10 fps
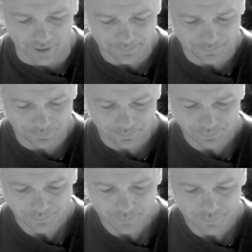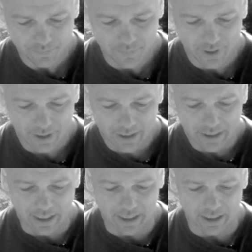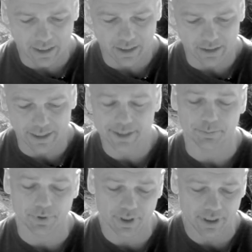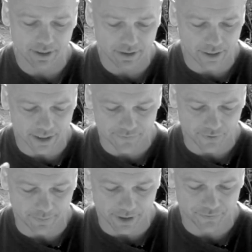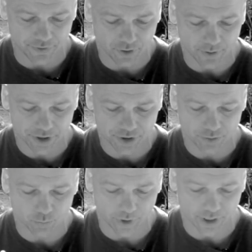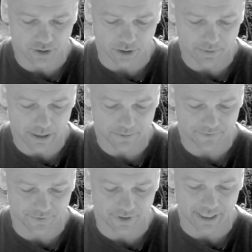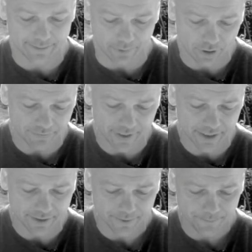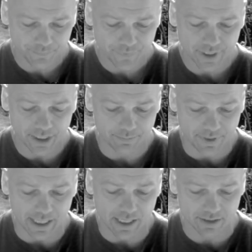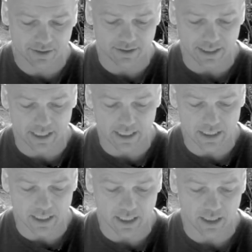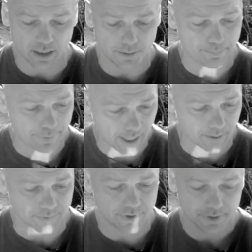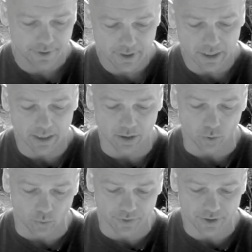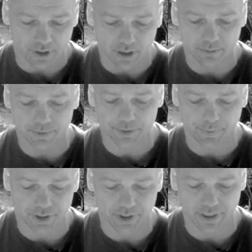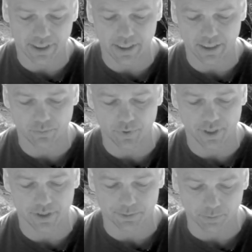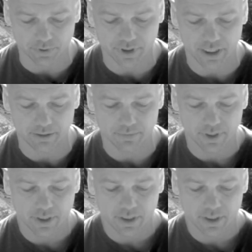along. Uh, Lisa Burling, thanks very much for your question. What are your top tips for staying motivated? It can be hard to stay uh, pumped uh, all the time, especially with a small team